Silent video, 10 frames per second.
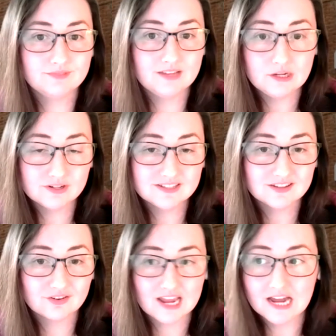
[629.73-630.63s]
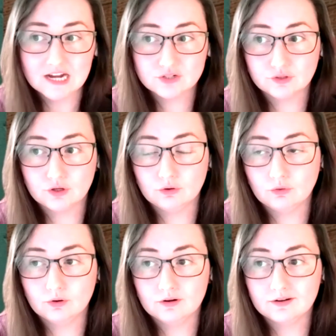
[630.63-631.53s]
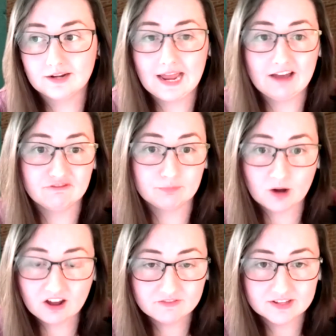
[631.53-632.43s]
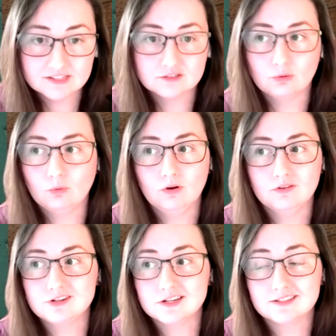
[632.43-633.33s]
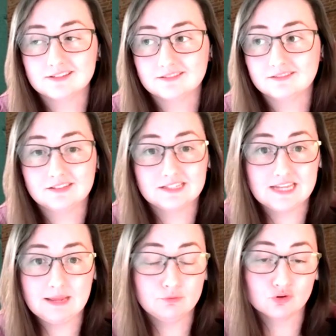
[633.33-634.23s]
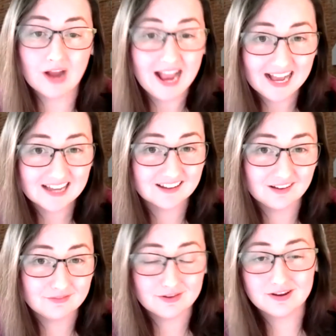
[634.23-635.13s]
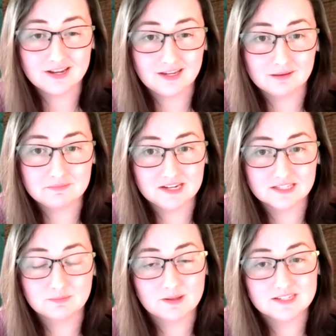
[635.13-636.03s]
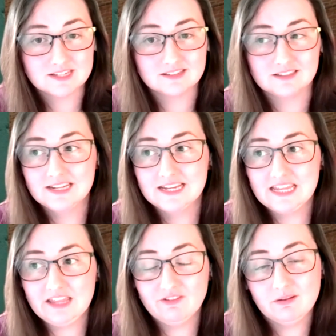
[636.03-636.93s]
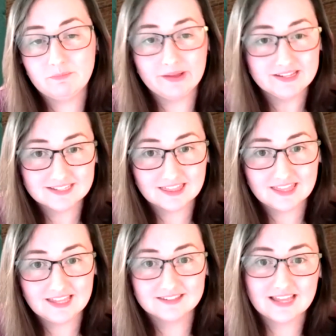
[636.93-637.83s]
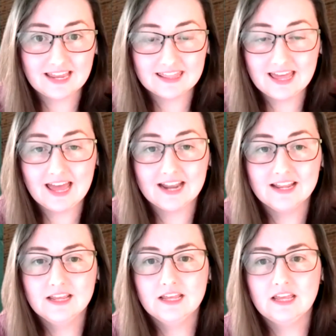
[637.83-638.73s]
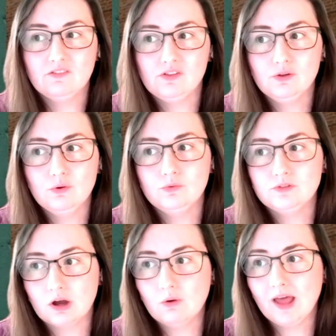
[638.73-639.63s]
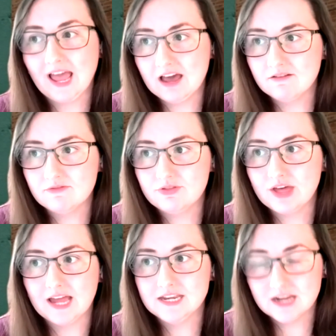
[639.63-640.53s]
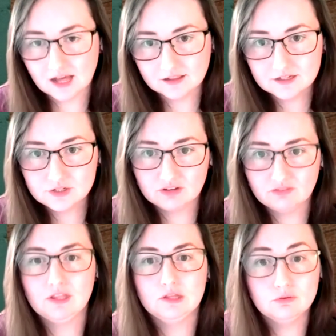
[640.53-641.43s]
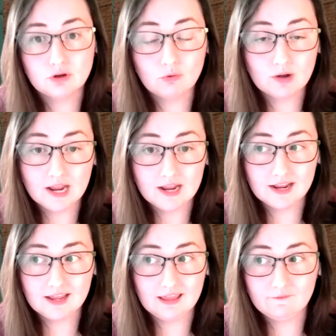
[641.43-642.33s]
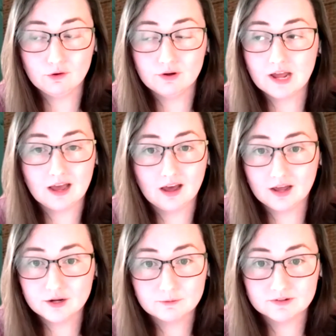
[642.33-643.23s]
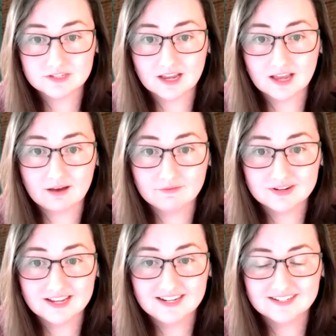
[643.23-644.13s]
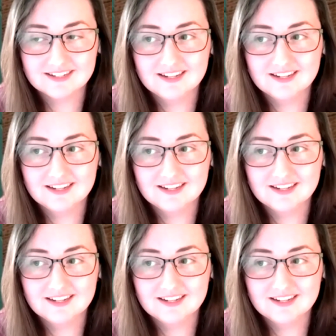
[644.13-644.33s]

increase their cash flow or have profits or just keep track of their income and expenses, even basic things like that. If you don't have that knowledge, if you're not 100% confident,